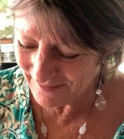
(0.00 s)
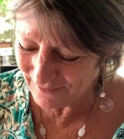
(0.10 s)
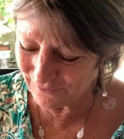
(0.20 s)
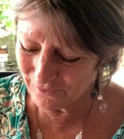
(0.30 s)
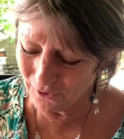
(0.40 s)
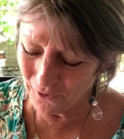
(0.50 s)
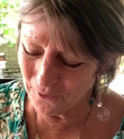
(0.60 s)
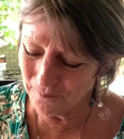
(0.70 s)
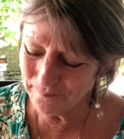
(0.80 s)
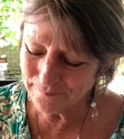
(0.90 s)

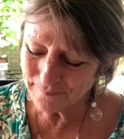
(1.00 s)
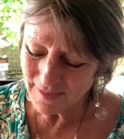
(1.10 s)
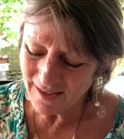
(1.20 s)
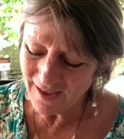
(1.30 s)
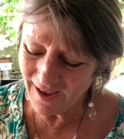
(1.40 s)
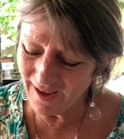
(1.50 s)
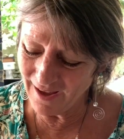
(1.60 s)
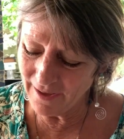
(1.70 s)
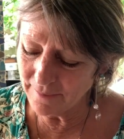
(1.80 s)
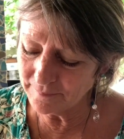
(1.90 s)
So,
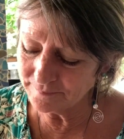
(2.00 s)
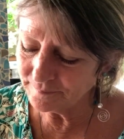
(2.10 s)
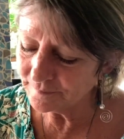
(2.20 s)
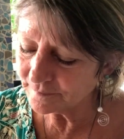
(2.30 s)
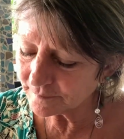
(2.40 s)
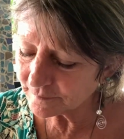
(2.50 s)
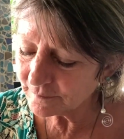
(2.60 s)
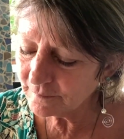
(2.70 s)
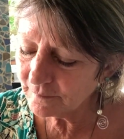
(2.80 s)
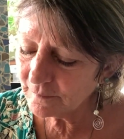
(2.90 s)
you
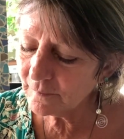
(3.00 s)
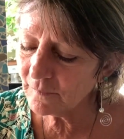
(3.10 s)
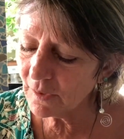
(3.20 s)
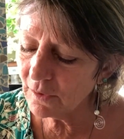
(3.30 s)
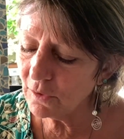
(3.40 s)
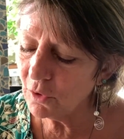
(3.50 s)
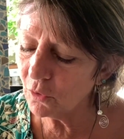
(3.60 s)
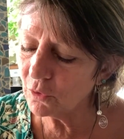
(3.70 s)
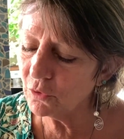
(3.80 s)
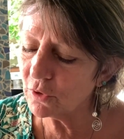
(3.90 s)
know,
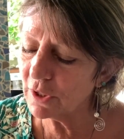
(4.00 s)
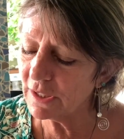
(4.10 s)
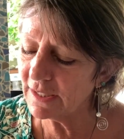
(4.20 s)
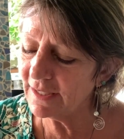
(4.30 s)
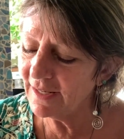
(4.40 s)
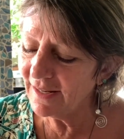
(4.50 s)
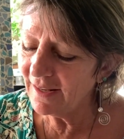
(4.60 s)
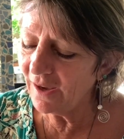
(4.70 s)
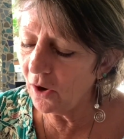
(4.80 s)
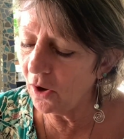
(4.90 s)
you can
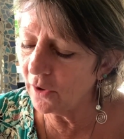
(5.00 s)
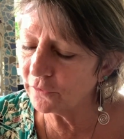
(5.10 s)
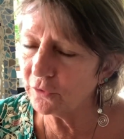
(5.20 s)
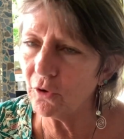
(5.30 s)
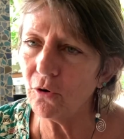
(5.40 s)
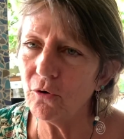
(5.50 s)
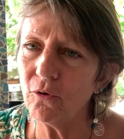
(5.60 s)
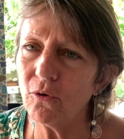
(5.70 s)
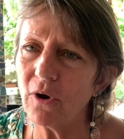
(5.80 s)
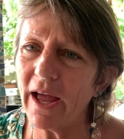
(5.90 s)

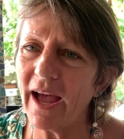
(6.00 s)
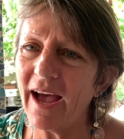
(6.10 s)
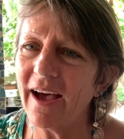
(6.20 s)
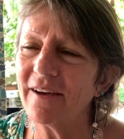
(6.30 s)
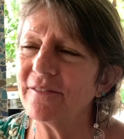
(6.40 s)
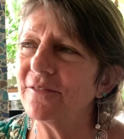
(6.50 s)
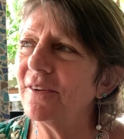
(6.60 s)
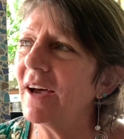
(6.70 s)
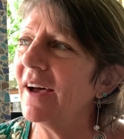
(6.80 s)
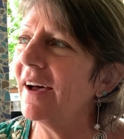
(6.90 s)
also have
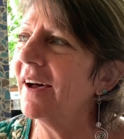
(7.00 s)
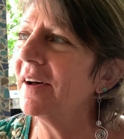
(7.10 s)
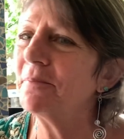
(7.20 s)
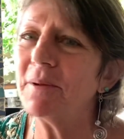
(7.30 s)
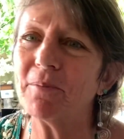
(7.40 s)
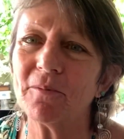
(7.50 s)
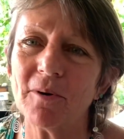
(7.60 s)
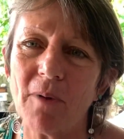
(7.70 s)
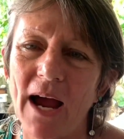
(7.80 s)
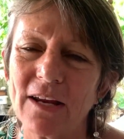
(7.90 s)
people
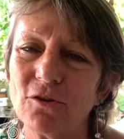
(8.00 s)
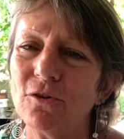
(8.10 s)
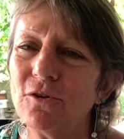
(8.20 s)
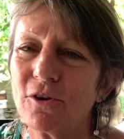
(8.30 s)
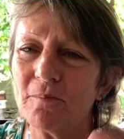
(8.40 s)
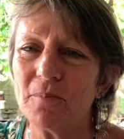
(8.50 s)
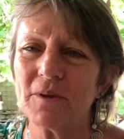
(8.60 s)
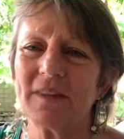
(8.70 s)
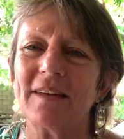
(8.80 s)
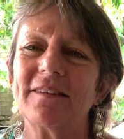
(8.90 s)
remind you. You can
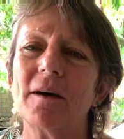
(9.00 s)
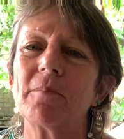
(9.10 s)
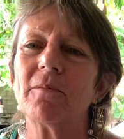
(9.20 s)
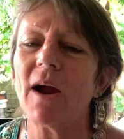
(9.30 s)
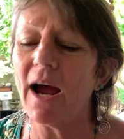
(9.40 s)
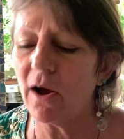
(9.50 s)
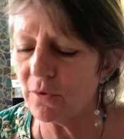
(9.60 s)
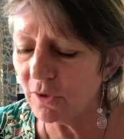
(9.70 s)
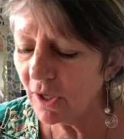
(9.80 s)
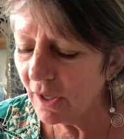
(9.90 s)
put things up around.